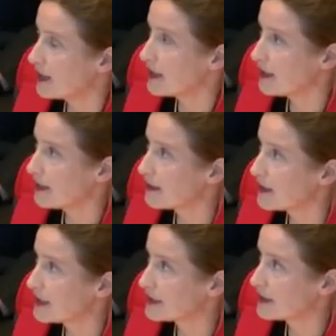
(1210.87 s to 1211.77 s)
I,
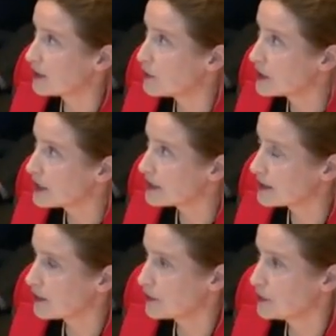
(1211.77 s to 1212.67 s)
as an
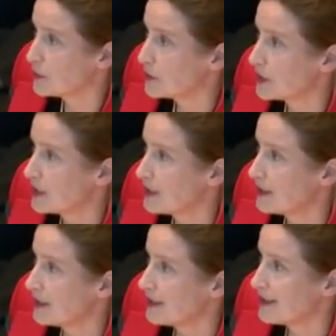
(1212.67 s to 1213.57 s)
organizer of the mood,
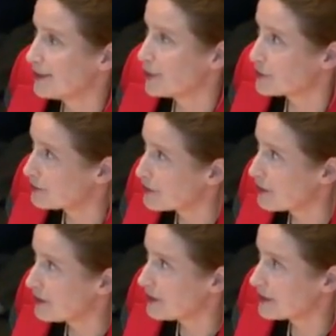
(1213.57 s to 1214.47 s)
did not
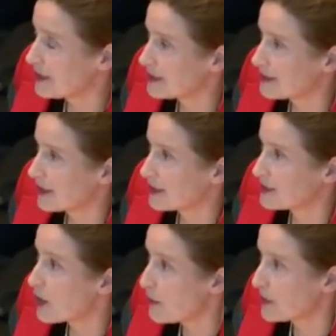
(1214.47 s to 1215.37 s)
recall the
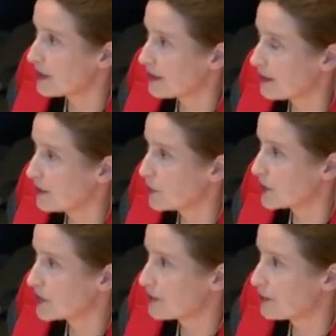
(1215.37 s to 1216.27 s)
exact topic on
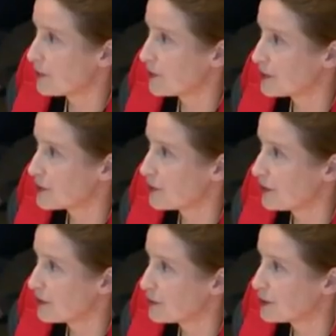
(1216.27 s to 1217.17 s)
which Professor
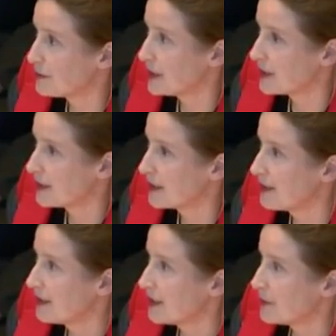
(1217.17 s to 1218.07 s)
Schreuer was speaking,
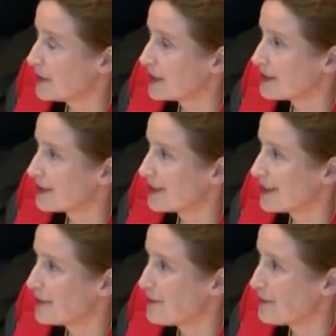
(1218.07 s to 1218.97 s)
but
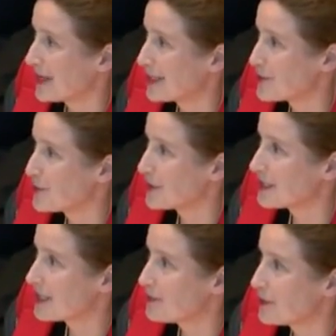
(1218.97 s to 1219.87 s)
um, had to
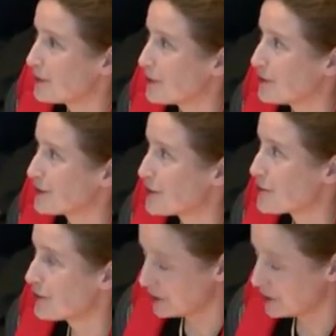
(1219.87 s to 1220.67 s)
look it up on Professor